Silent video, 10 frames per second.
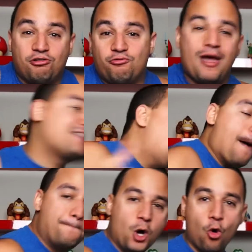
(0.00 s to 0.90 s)
Direct.
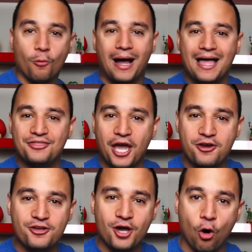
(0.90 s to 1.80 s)
Boom! There
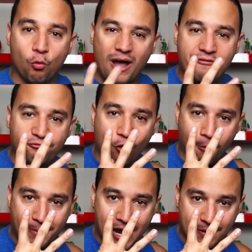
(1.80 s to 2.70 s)
you go. Wait for
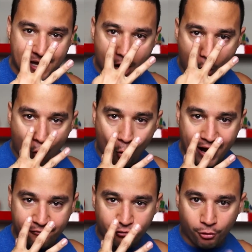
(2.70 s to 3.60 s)
it, baby.
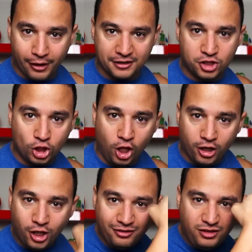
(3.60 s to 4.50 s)
Wait for it. The
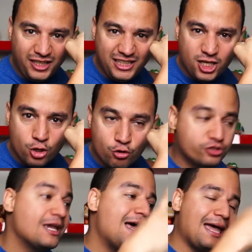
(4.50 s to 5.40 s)
hunt continues.